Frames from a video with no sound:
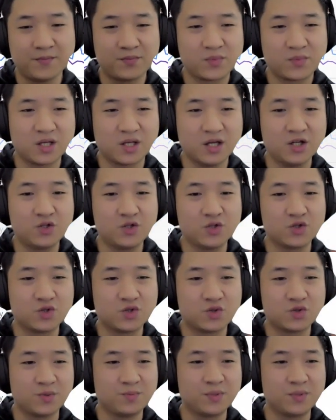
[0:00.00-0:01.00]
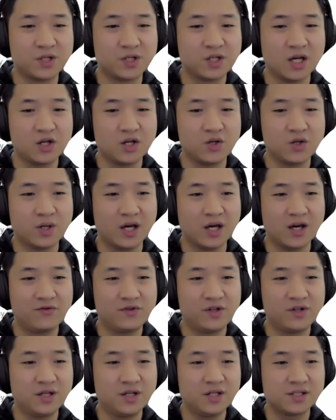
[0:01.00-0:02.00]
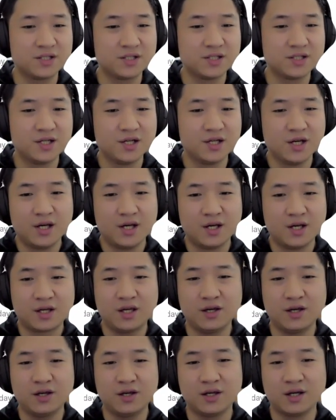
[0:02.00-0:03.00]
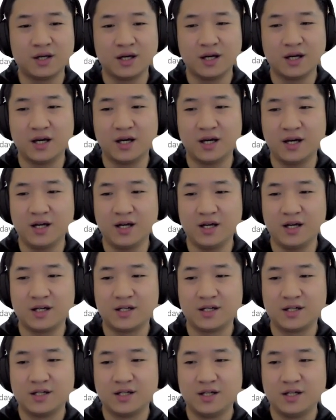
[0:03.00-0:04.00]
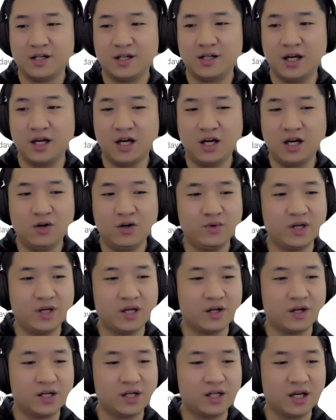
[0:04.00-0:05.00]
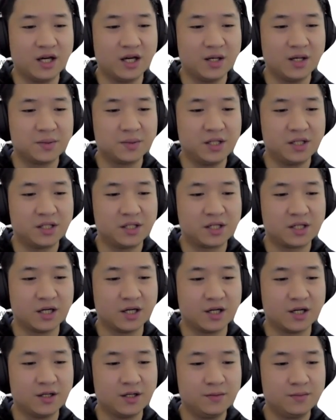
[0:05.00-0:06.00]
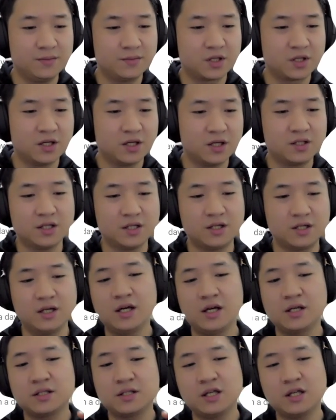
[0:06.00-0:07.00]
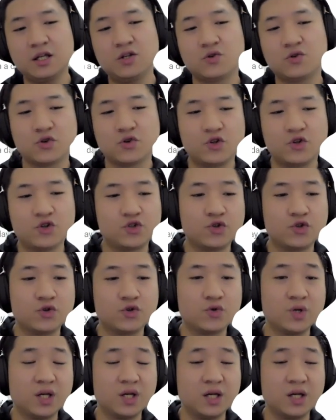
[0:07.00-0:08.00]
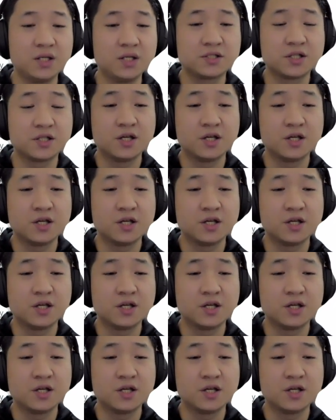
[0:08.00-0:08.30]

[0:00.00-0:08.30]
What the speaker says: okay, to triple check you have this. Okay, aha, now we already have this guy. Okay, the next thing you're going to do is